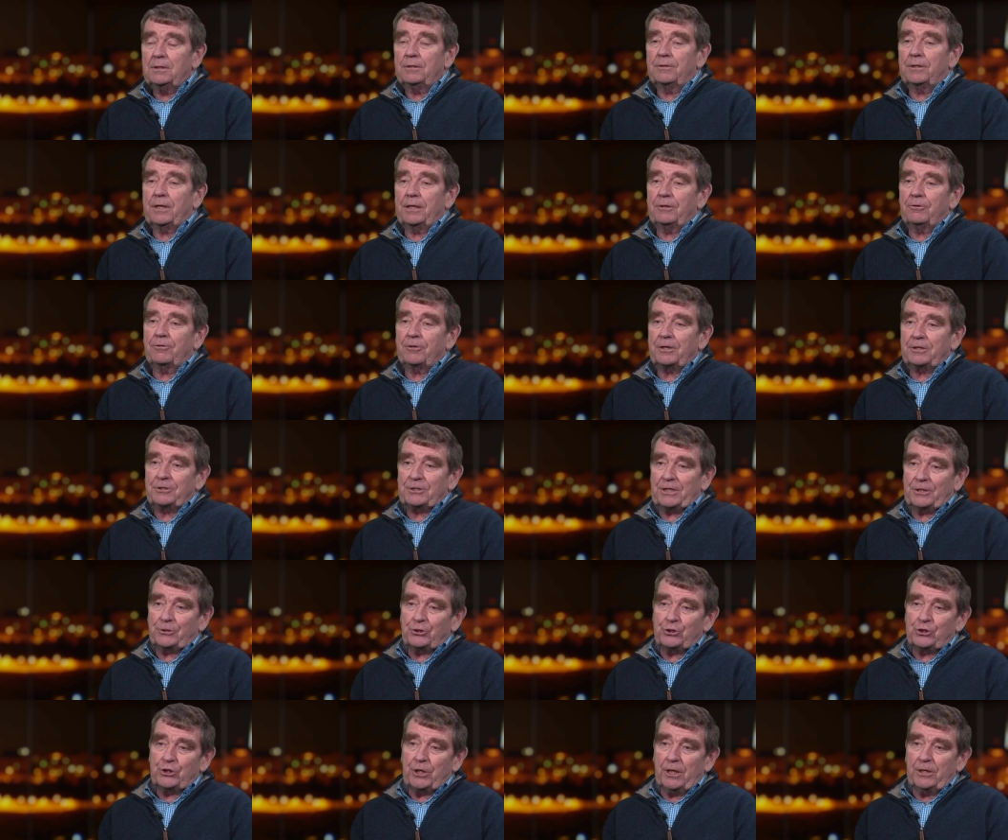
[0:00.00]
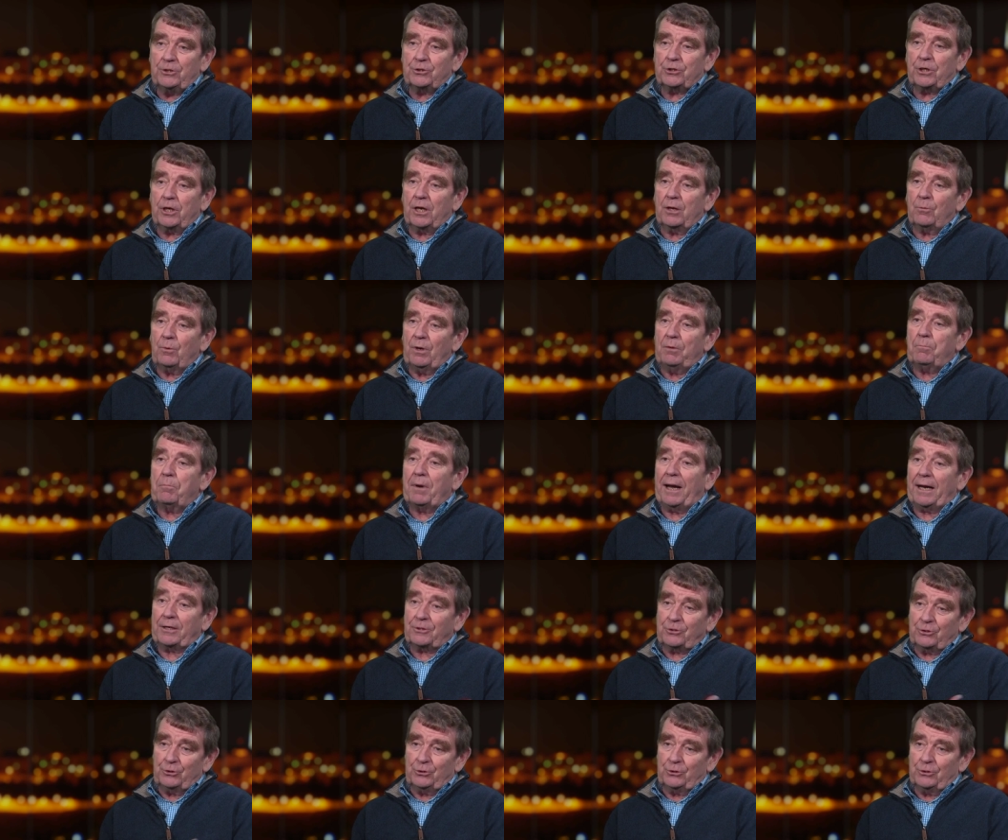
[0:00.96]
then things had to change. And I went
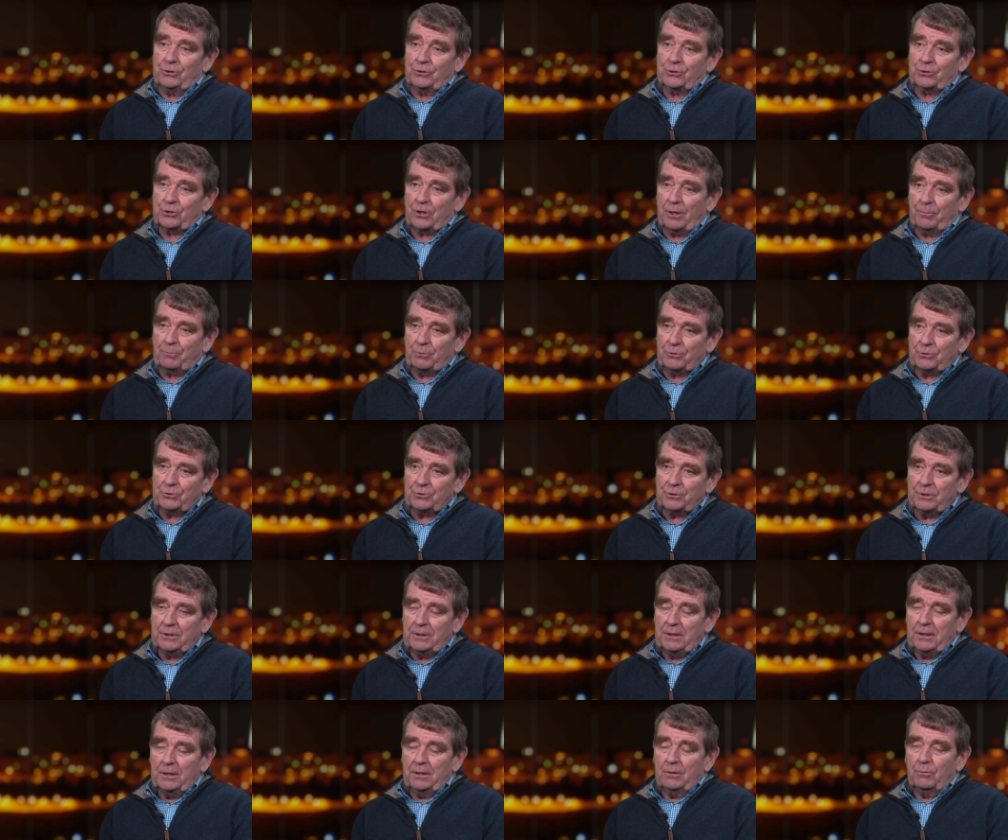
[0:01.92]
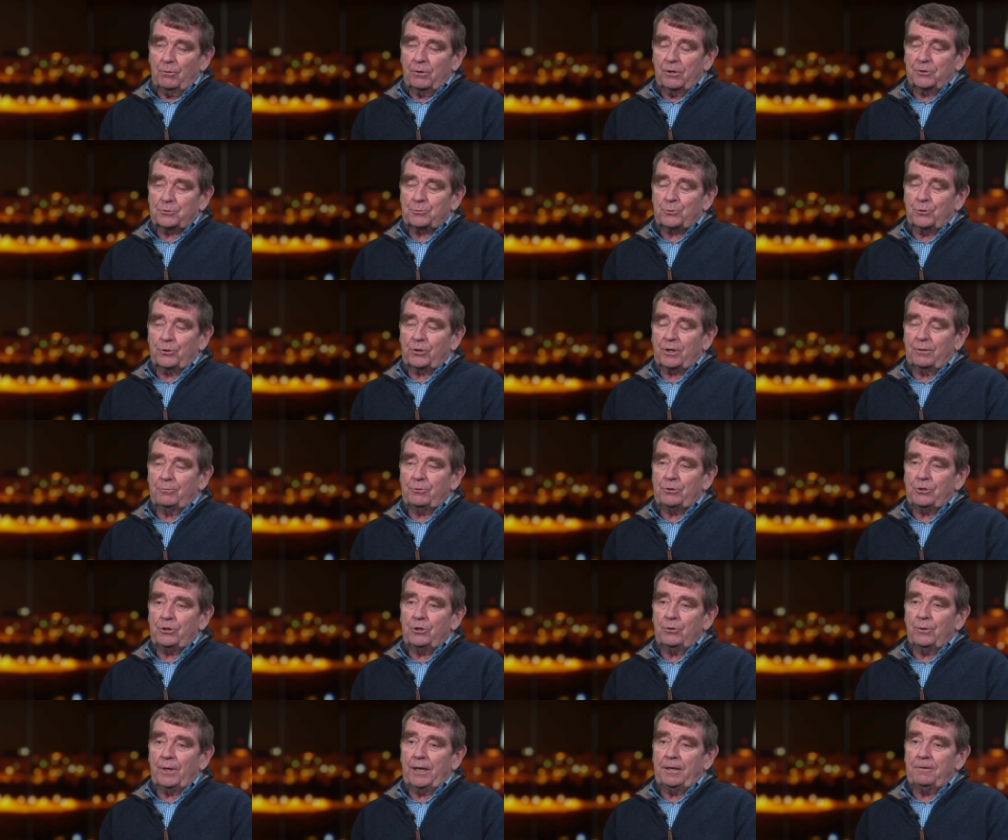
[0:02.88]
back to Cyprus, where I was working with
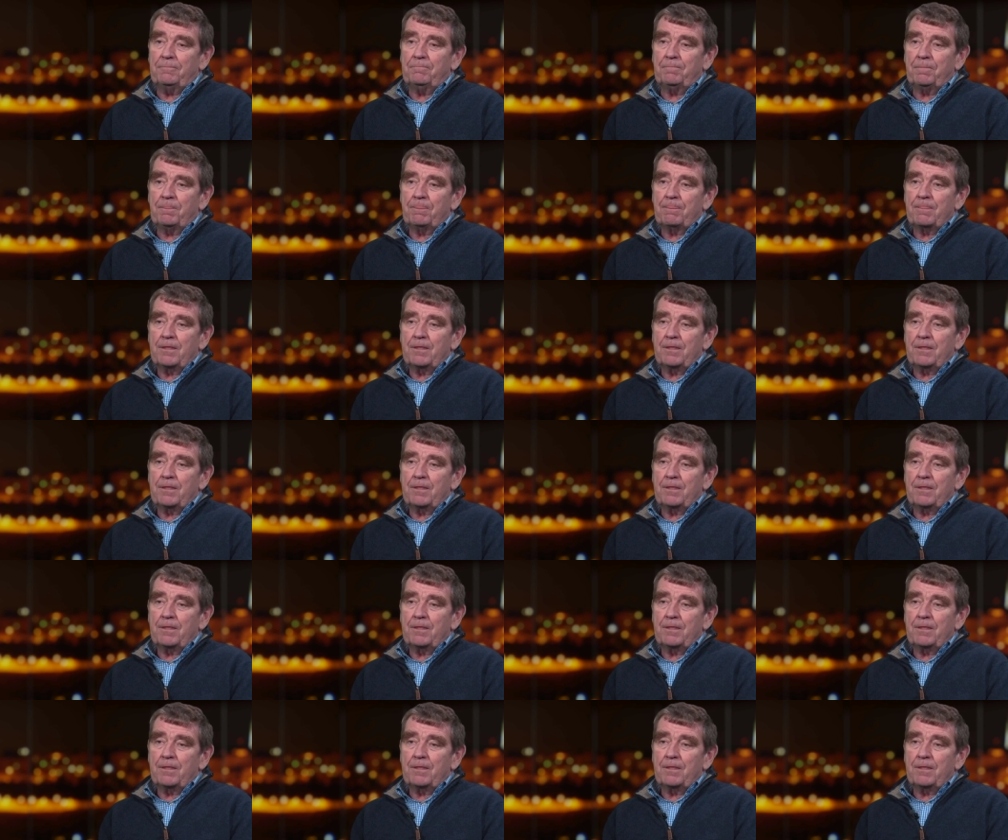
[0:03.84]
the UN,